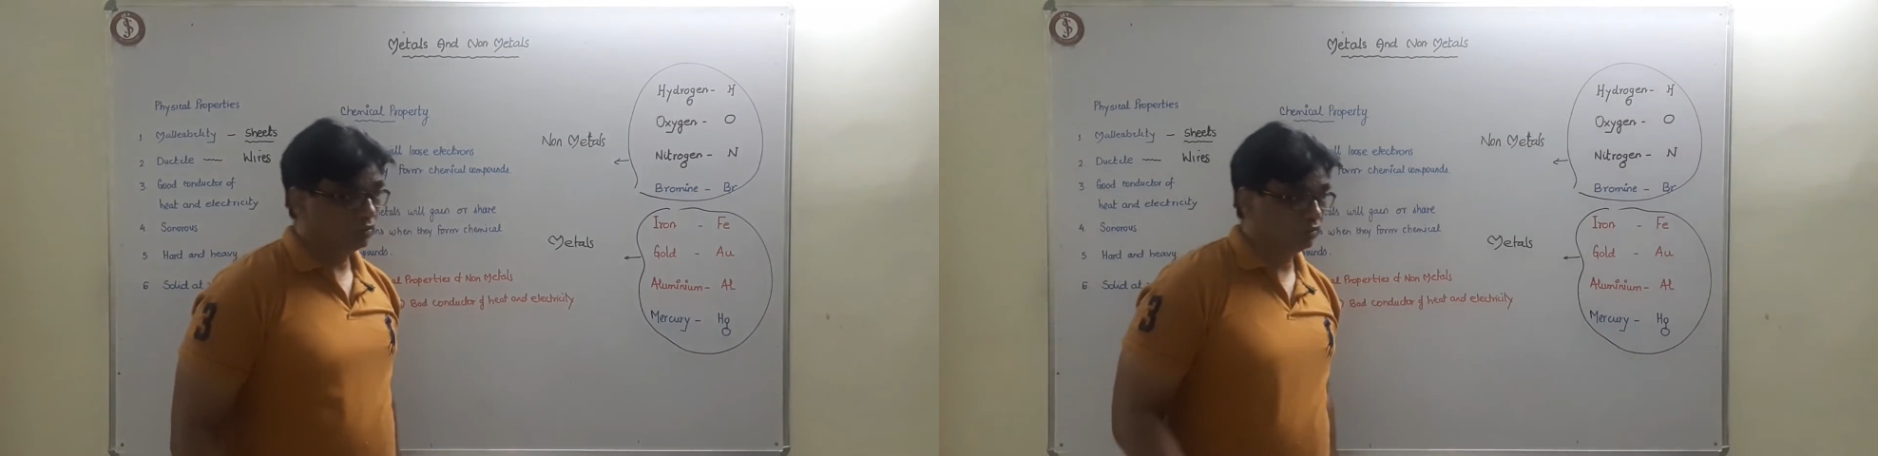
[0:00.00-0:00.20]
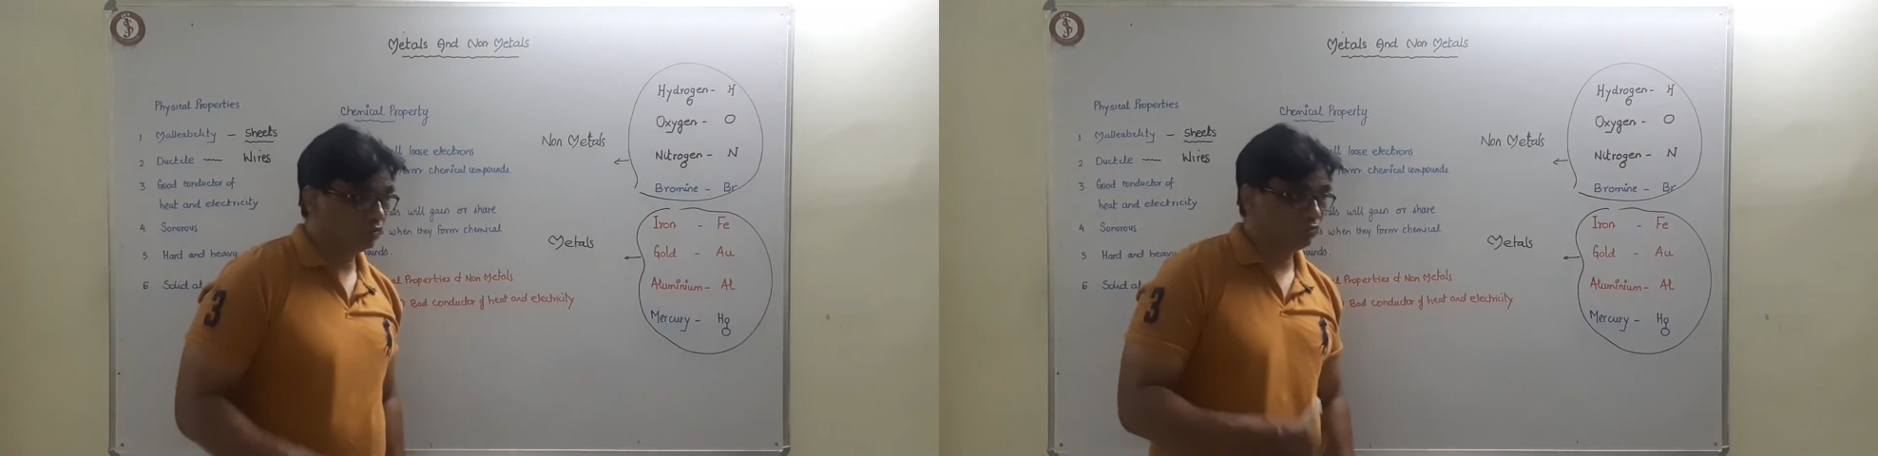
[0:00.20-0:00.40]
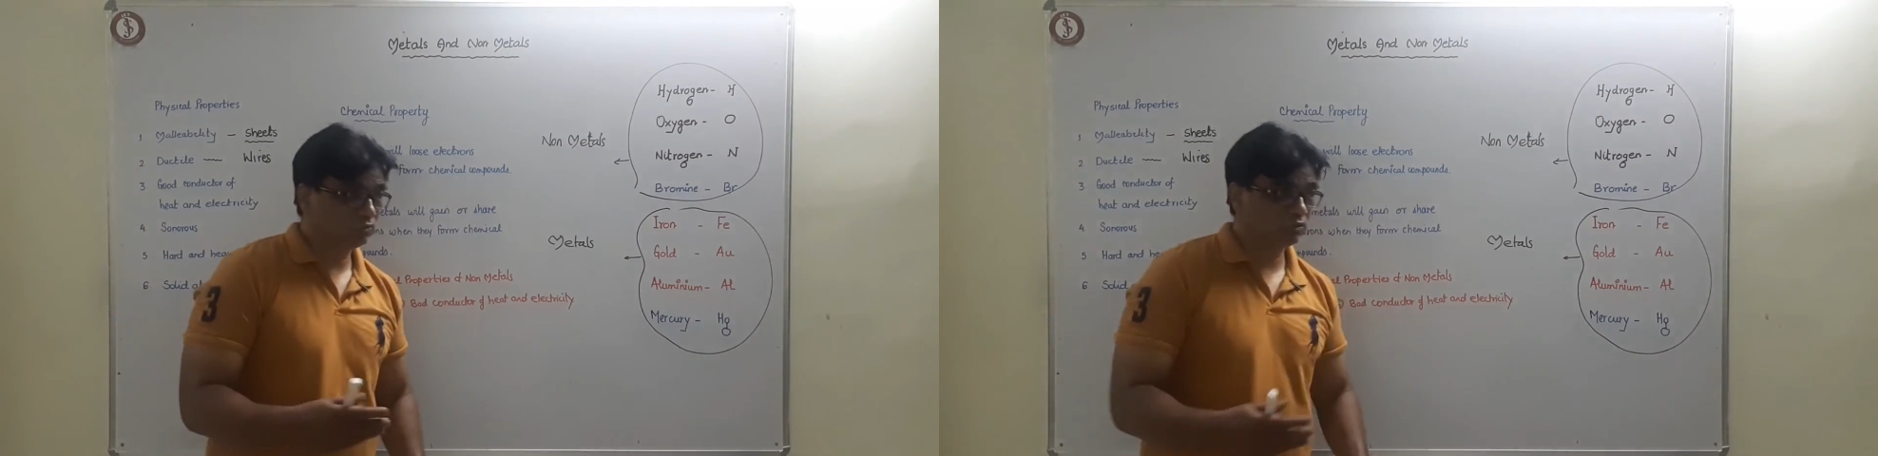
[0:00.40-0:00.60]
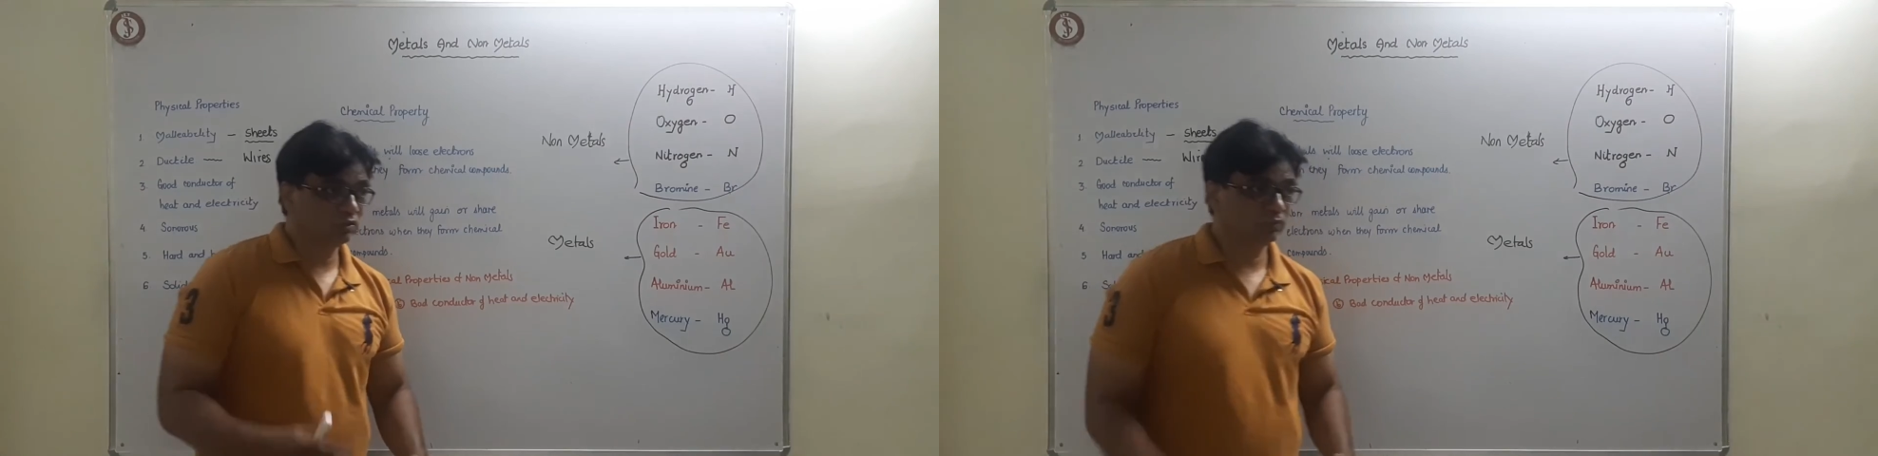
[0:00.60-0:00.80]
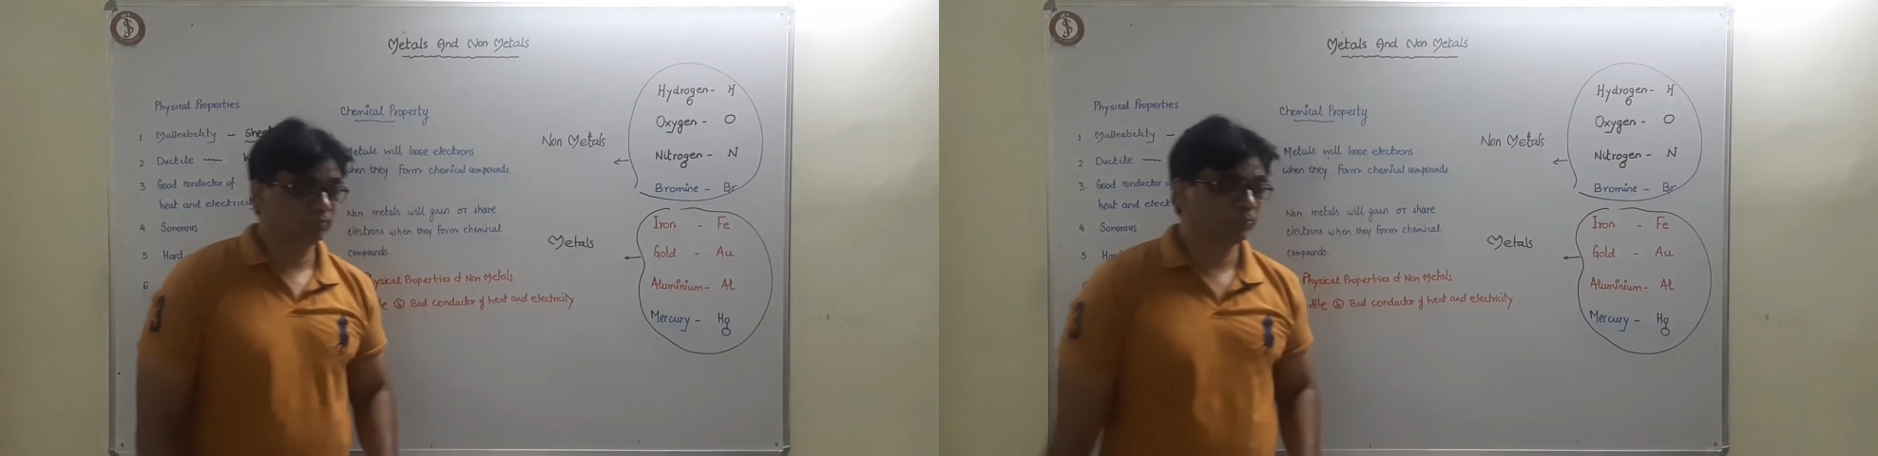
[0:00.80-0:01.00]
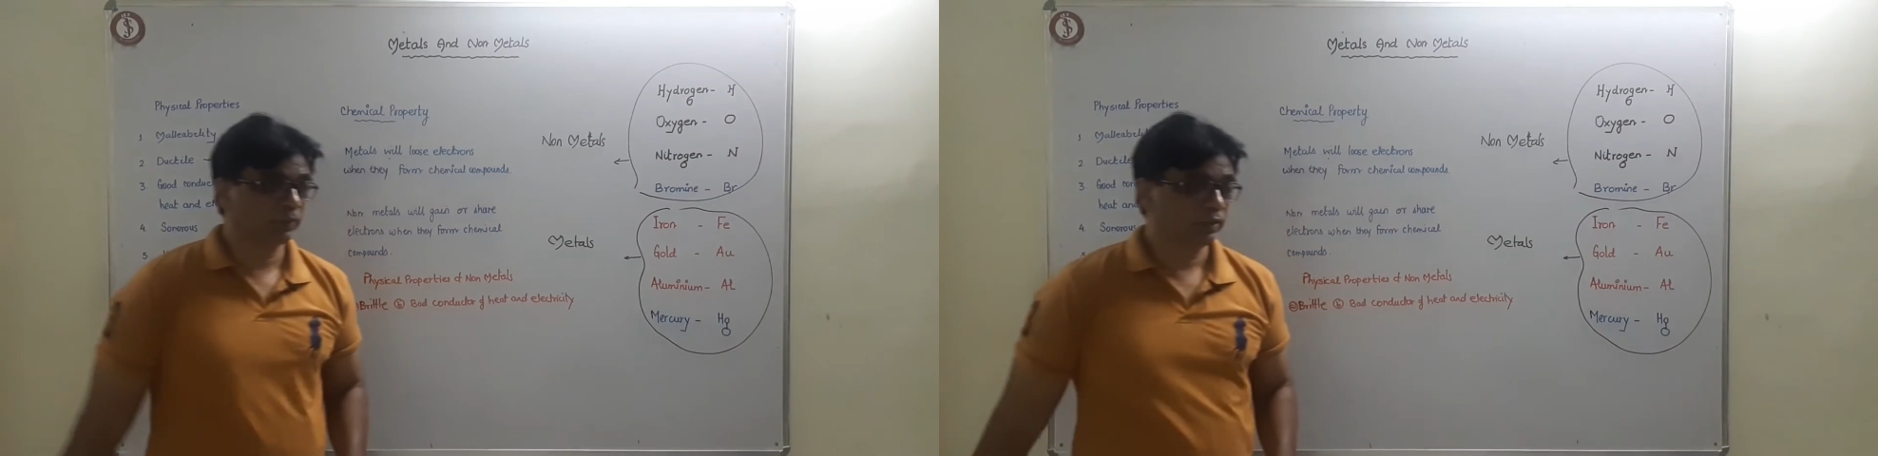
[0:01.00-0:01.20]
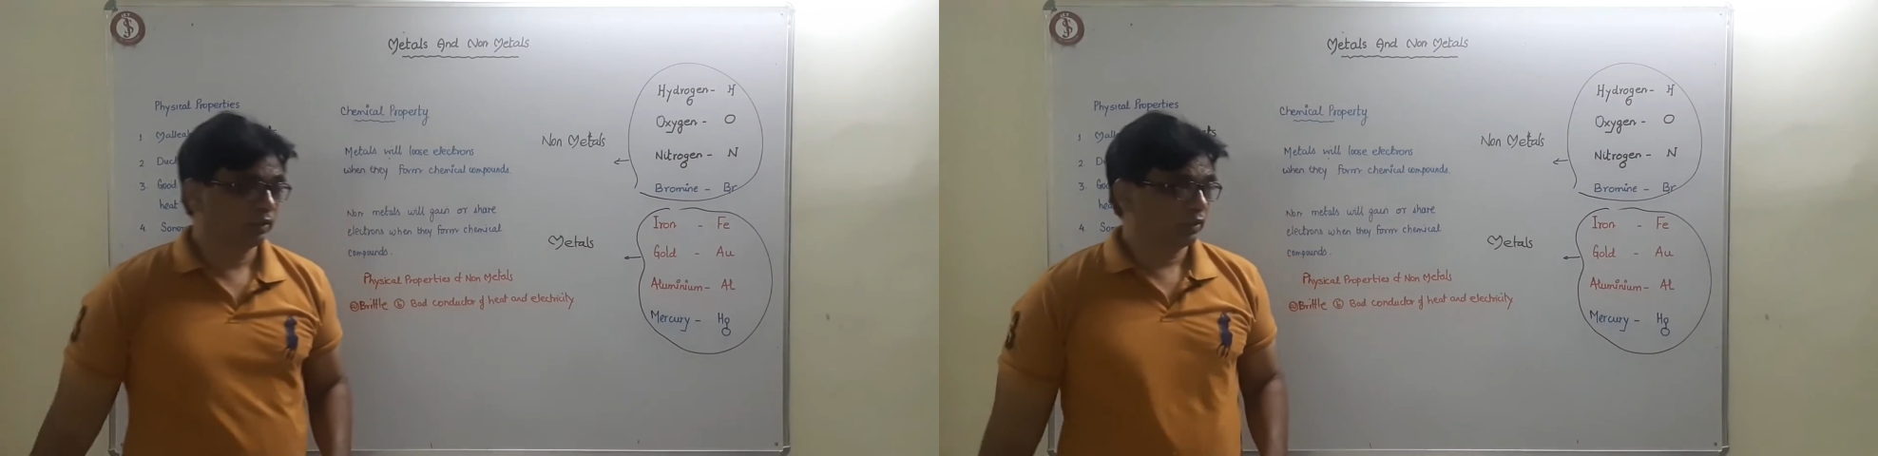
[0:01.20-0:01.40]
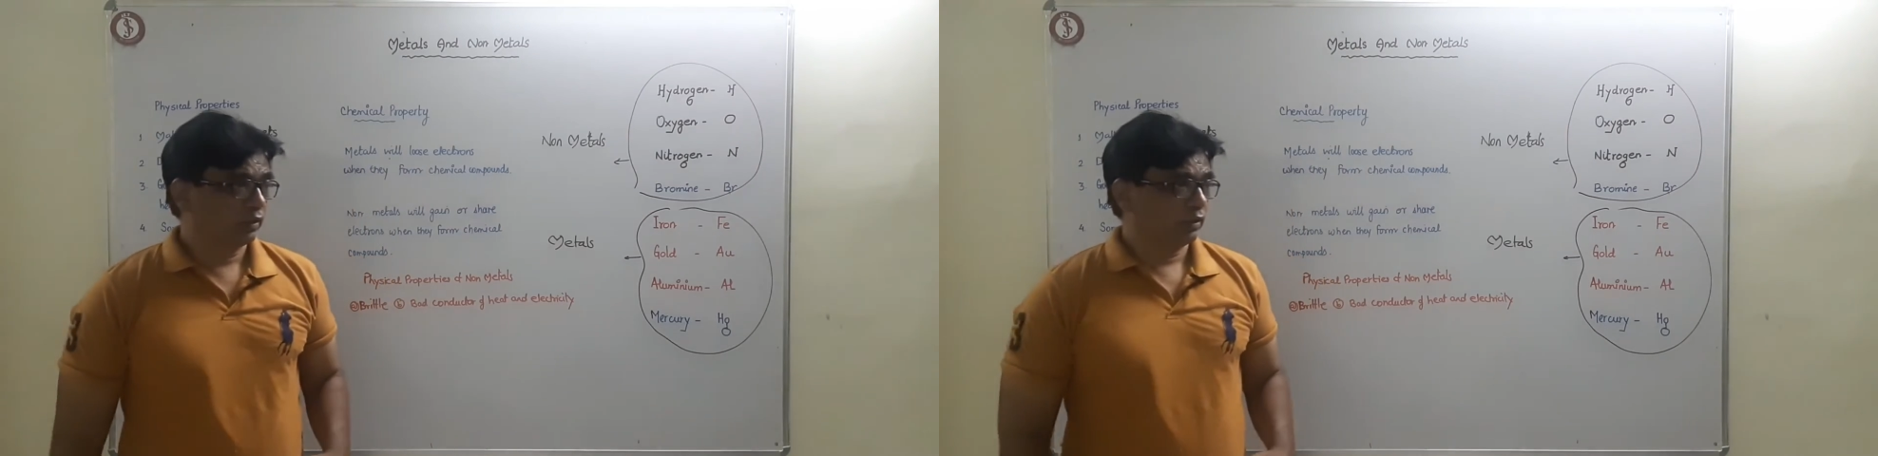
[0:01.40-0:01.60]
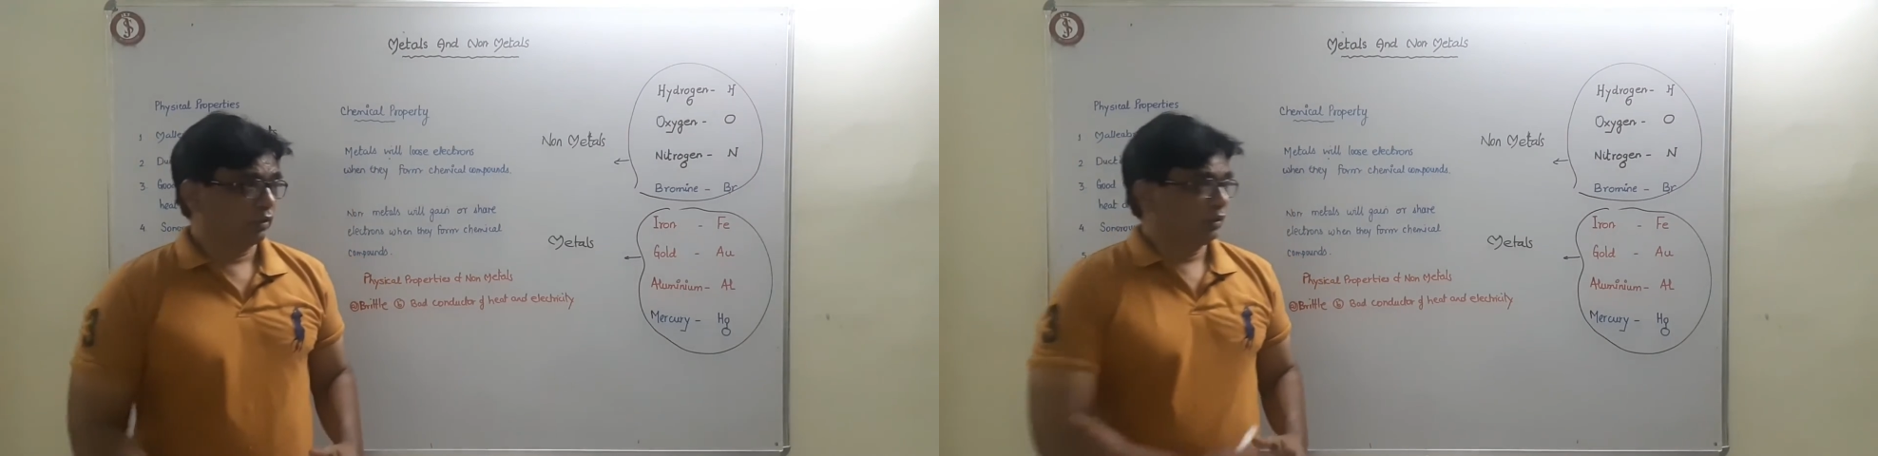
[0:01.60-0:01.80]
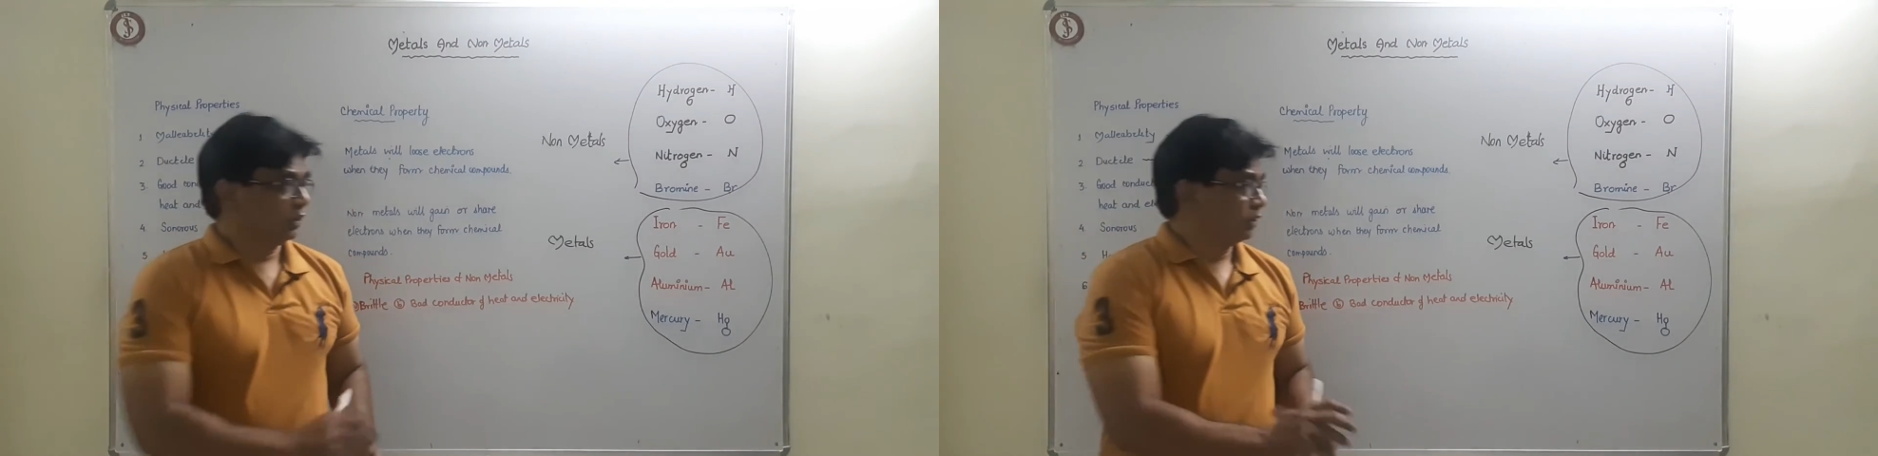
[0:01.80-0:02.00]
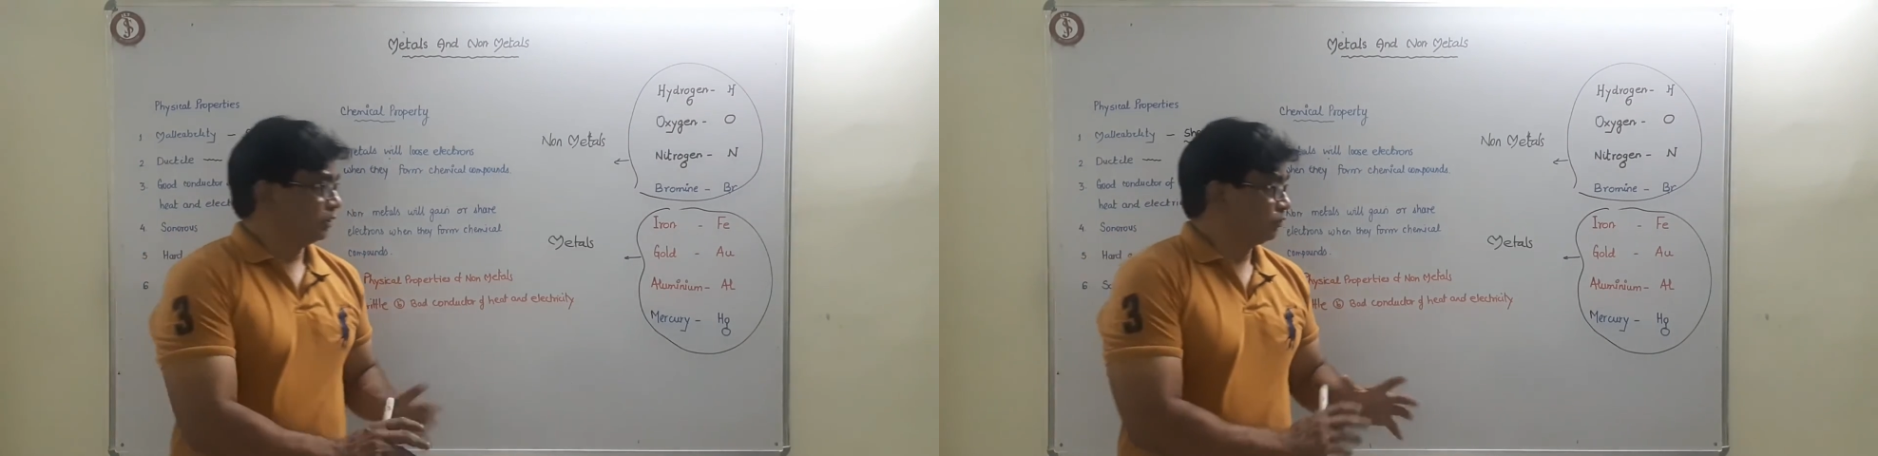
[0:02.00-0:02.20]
now you see, now